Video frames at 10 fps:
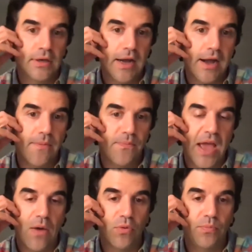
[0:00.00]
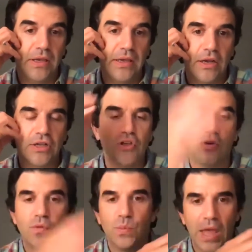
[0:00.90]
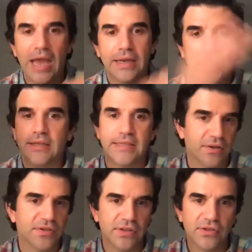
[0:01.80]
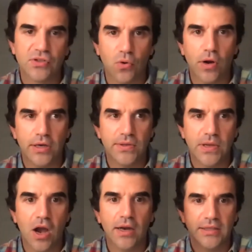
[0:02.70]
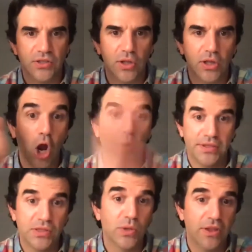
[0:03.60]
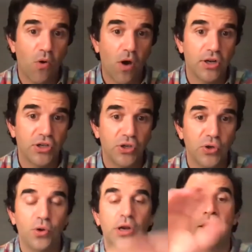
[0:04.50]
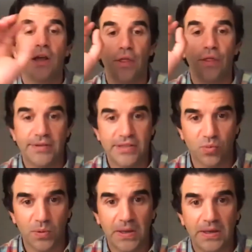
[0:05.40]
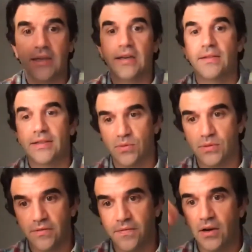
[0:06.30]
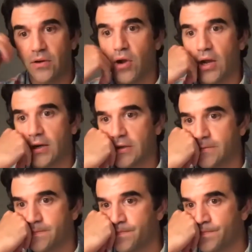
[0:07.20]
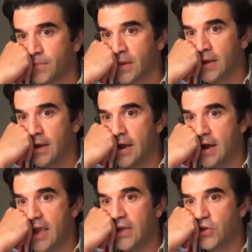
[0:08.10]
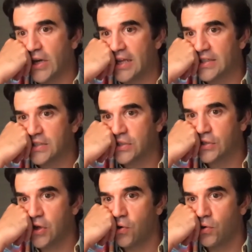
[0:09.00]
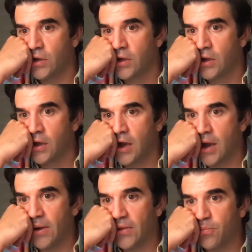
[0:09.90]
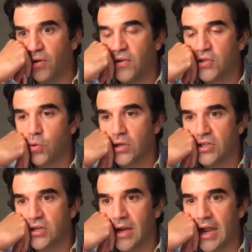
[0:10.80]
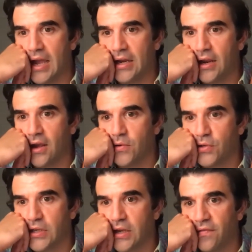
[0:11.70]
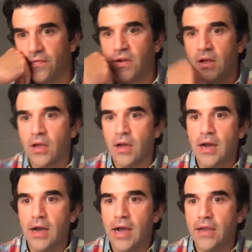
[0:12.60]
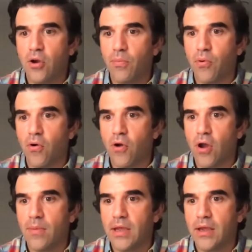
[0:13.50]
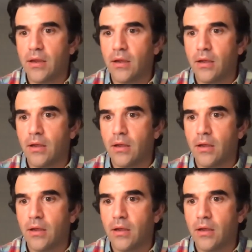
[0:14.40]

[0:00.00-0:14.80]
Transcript: um, that would be because you that kind of tells the story to the audience you're like oh this is what they wanted to do this is what they did this was the final product uh, adrian asks to note about the previous question about adding other stuff uh, i know programming